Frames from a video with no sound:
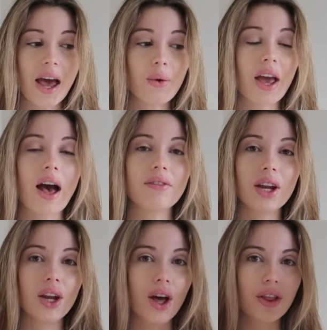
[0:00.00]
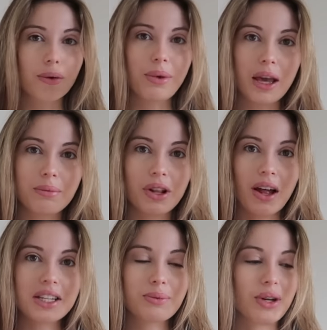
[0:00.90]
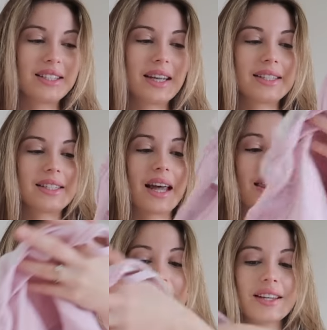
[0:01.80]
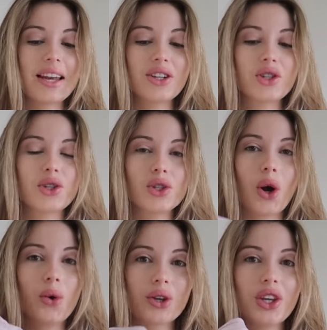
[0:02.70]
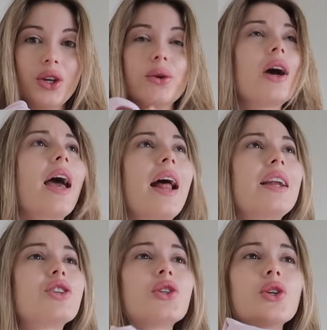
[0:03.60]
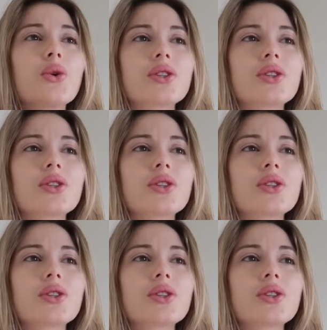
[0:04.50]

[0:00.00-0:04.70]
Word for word: Now we have another pink Pilates princess set. This set is so cute and so